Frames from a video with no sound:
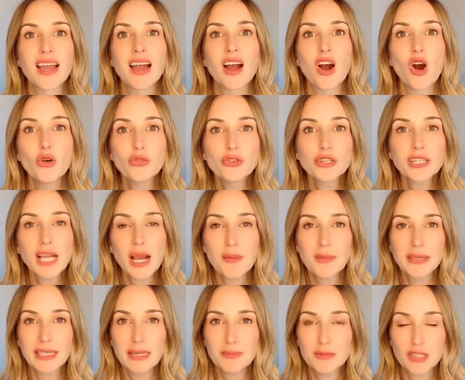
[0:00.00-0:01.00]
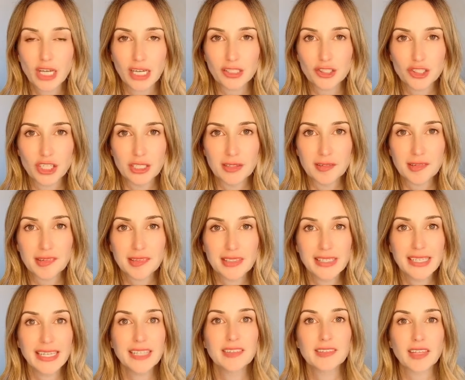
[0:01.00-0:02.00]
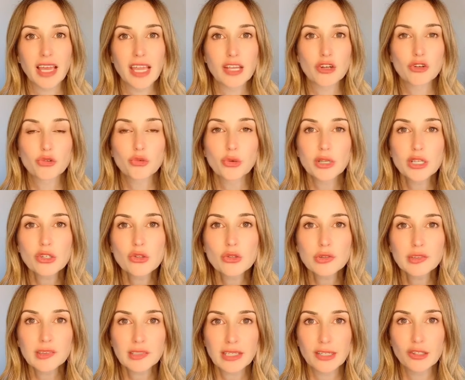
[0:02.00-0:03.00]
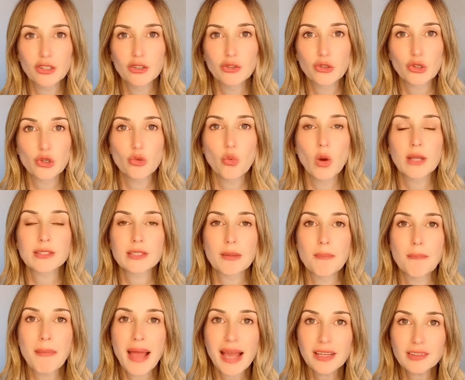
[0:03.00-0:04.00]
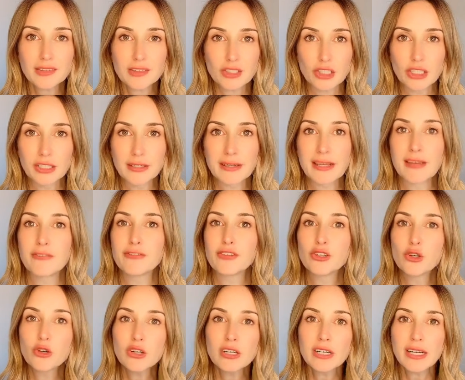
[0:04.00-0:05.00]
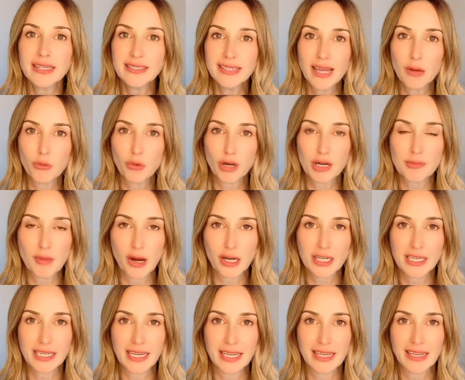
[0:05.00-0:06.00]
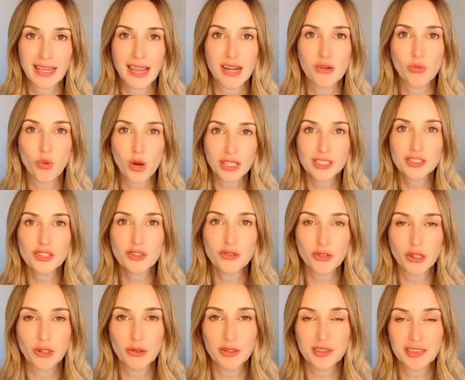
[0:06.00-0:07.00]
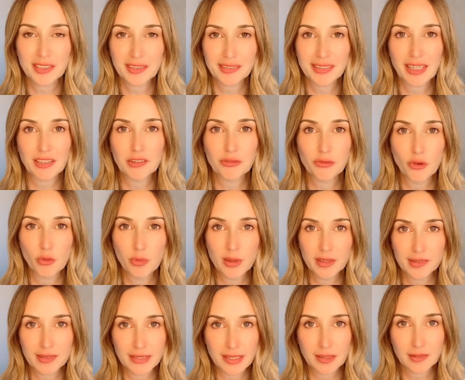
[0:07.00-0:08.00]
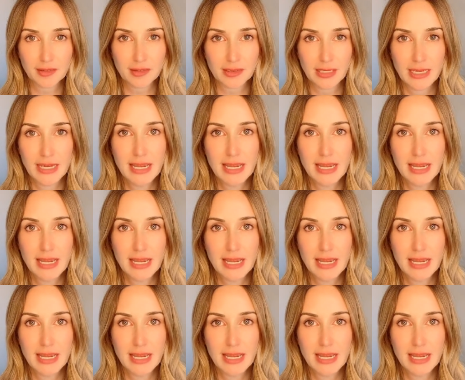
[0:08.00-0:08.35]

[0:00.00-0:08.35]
Overcoming objections. It's a critical skill you want to master if you're in network marketing and want to grow a successful business.